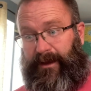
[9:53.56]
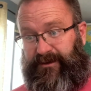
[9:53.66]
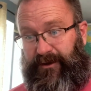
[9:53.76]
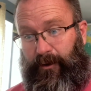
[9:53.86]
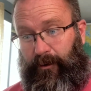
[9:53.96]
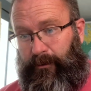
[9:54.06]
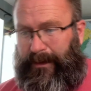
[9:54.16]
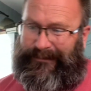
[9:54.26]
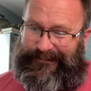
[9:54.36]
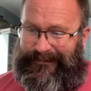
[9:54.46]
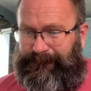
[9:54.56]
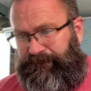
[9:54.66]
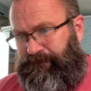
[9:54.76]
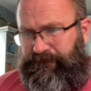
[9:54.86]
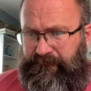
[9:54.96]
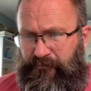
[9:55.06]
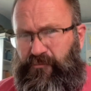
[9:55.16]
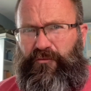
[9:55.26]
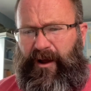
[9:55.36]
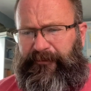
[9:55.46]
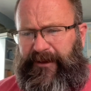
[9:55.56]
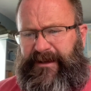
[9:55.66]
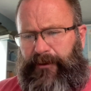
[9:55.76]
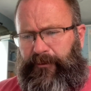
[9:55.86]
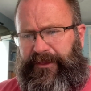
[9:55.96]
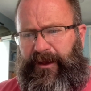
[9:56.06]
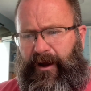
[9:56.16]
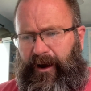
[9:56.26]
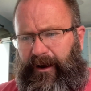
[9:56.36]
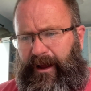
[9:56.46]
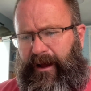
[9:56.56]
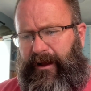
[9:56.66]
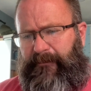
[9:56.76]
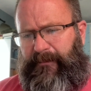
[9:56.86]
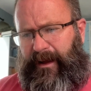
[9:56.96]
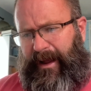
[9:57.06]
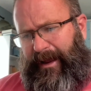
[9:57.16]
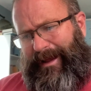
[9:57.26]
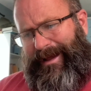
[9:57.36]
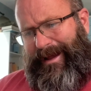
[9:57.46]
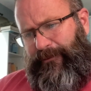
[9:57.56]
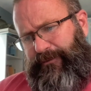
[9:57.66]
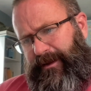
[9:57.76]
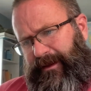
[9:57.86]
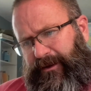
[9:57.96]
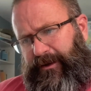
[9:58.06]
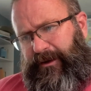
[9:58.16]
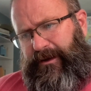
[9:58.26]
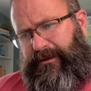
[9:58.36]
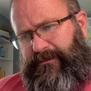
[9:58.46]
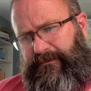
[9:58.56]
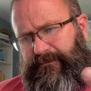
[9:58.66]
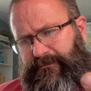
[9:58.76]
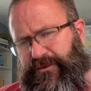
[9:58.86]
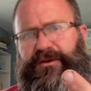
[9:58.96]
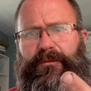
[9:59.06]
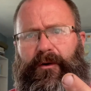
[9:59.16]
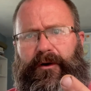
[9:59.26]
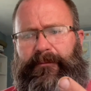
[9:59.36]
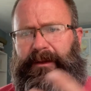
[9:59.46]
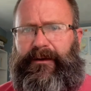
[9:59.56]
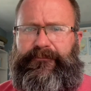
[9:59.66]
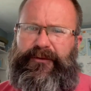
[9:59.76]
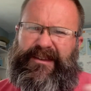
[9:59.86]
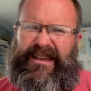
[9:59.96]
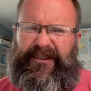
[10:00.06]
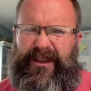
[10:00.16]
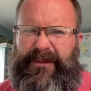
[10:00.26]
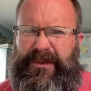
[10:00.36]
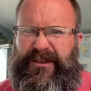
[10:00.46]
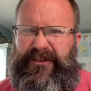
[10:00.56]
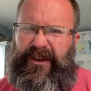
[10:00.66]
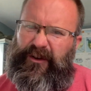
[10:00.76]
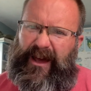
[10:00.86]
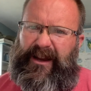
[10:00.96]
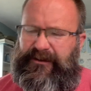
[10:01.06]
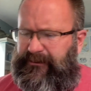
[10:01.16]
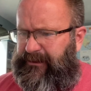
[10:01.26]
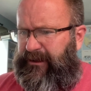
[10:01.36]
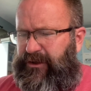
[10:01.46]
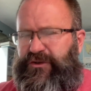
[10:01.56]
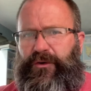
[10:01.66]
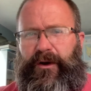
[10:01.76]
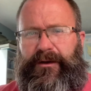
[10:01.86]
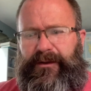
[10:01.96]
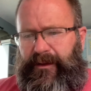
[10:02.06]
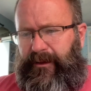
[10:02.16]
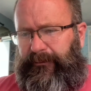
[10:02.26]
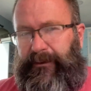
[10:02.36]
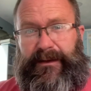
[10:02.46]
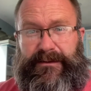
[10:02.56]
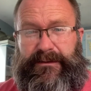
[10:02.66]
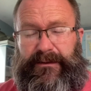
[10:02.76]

so roughly done with the R. I really could do more, but for the sake of keeping this video kind of short, let's